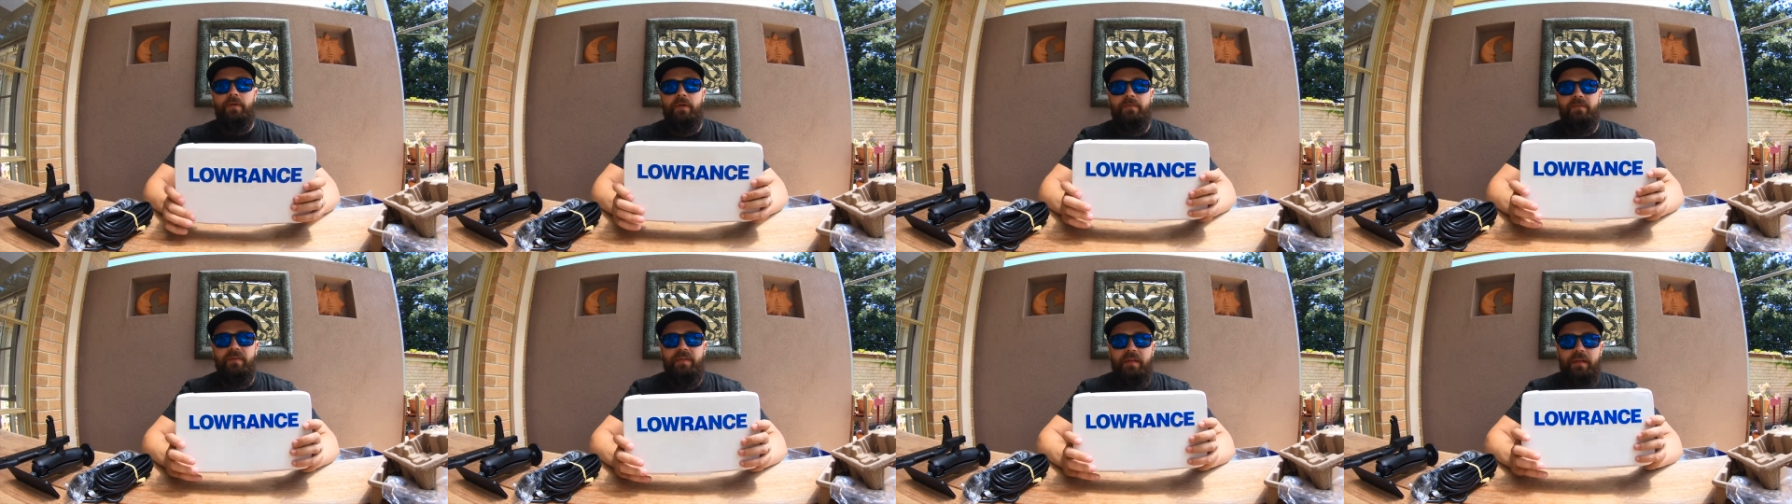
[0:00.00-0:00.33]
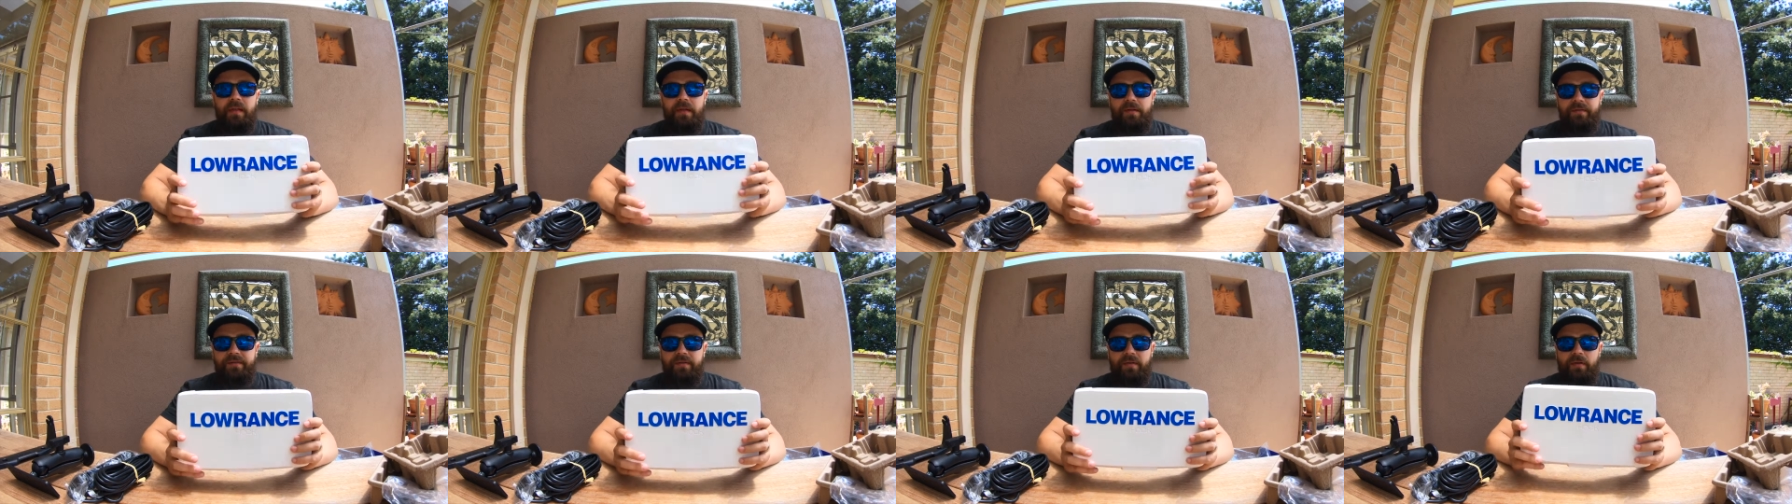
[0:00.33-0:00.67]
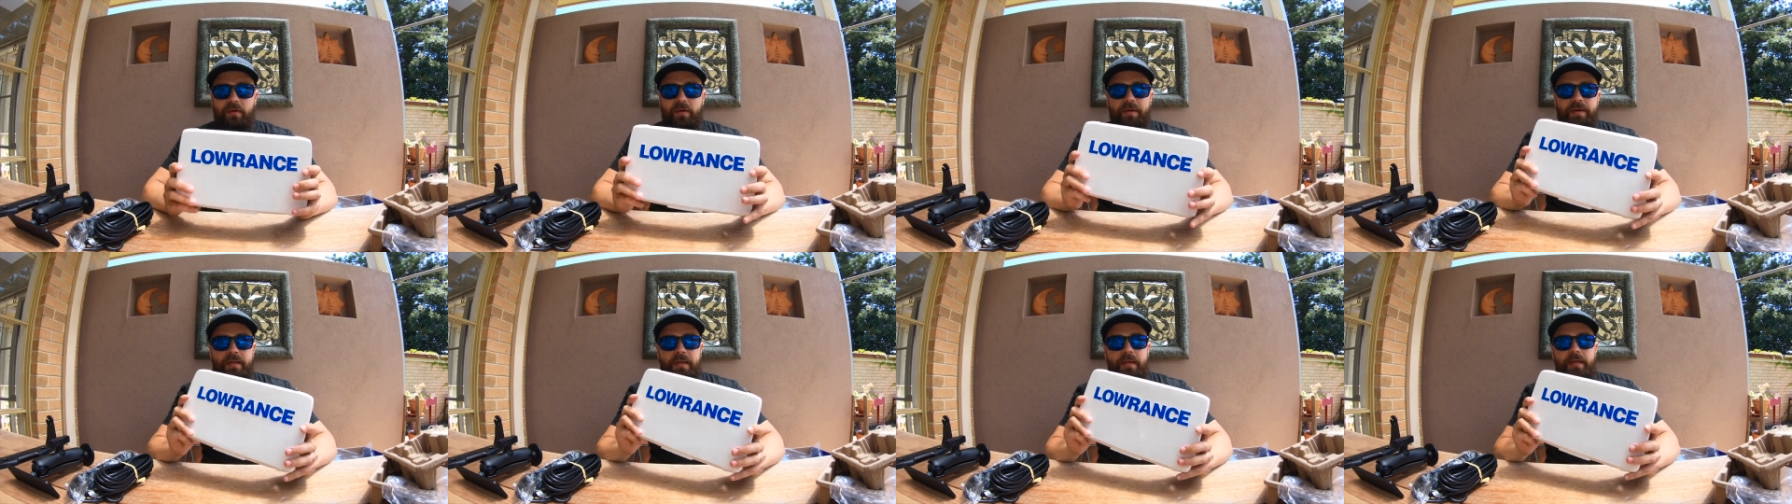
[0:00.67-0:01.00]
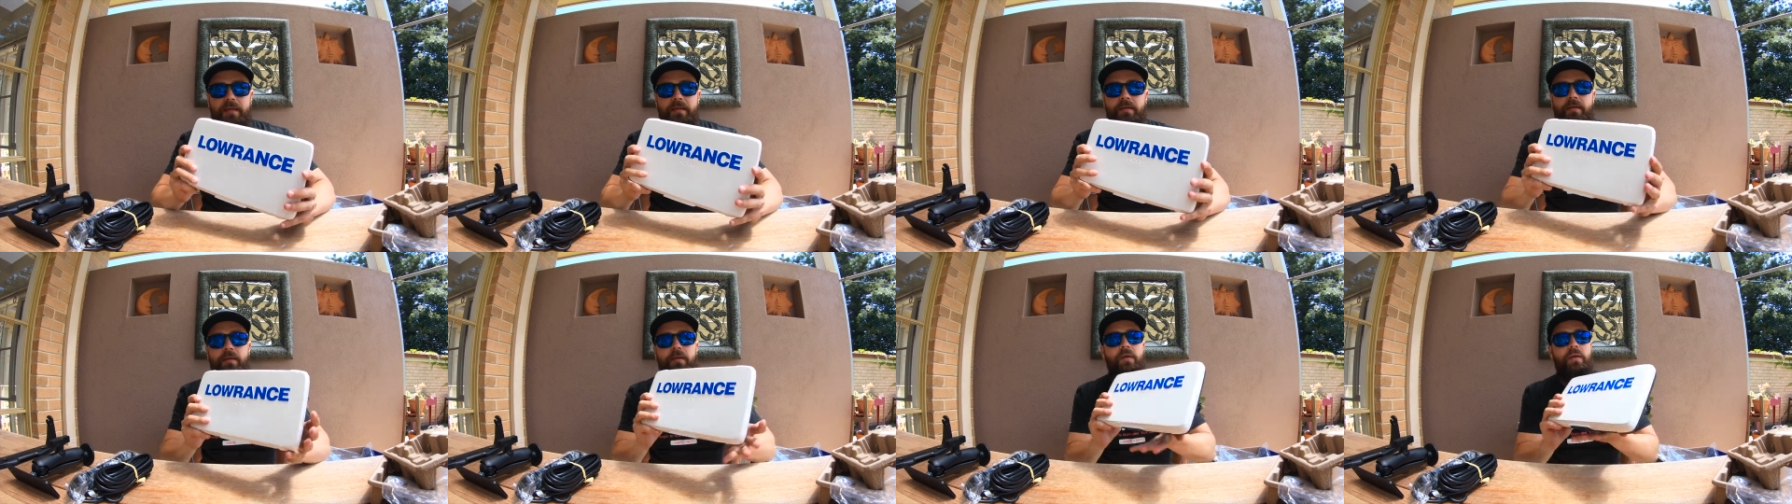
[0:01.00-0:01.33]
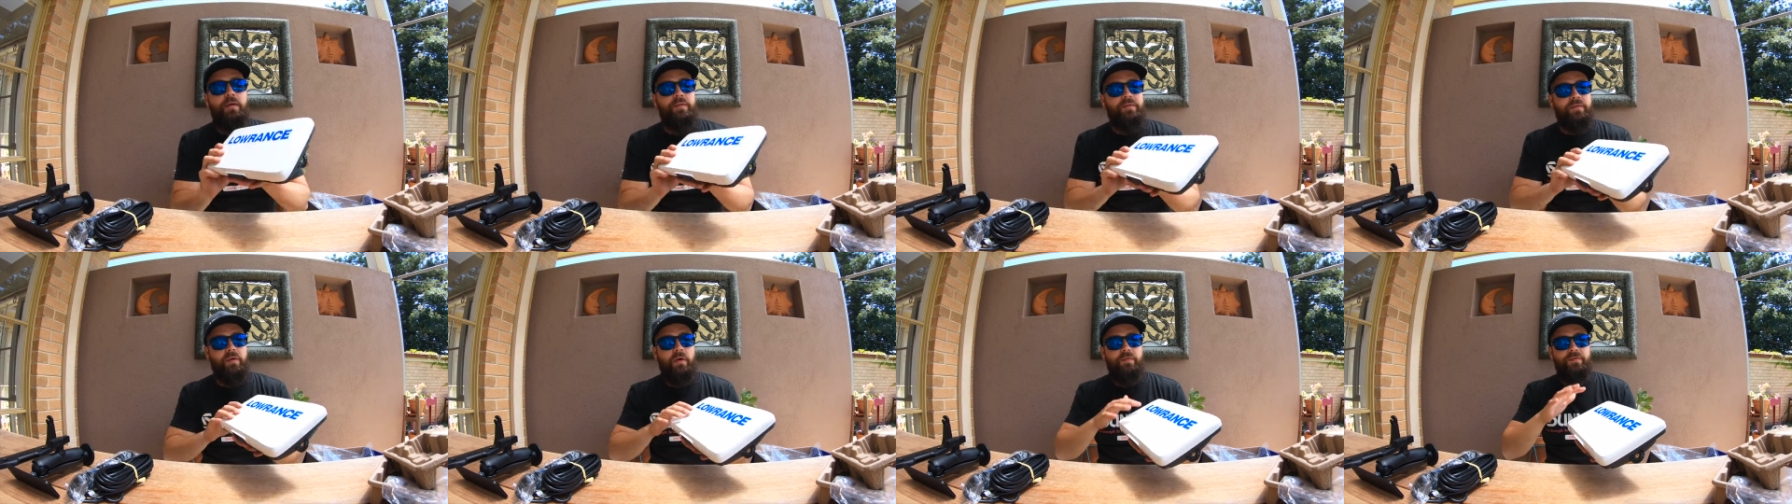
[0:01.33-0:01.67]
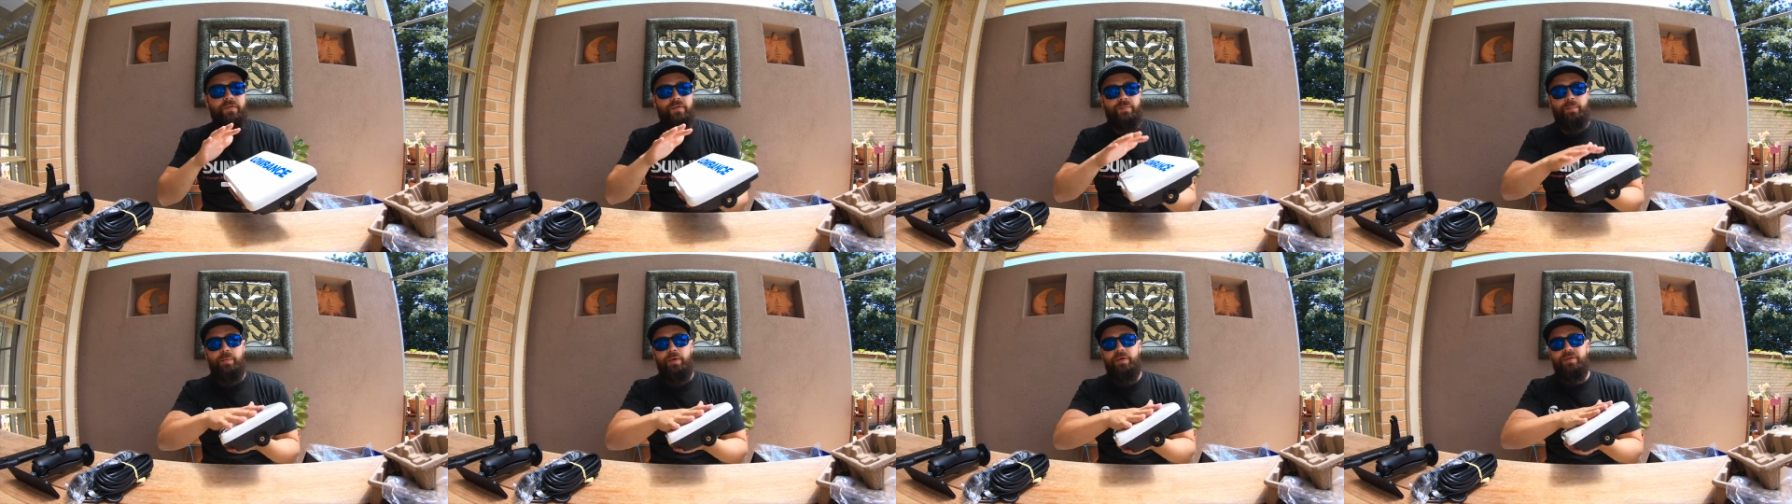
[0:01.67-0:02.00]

for everything else that I need. So I've just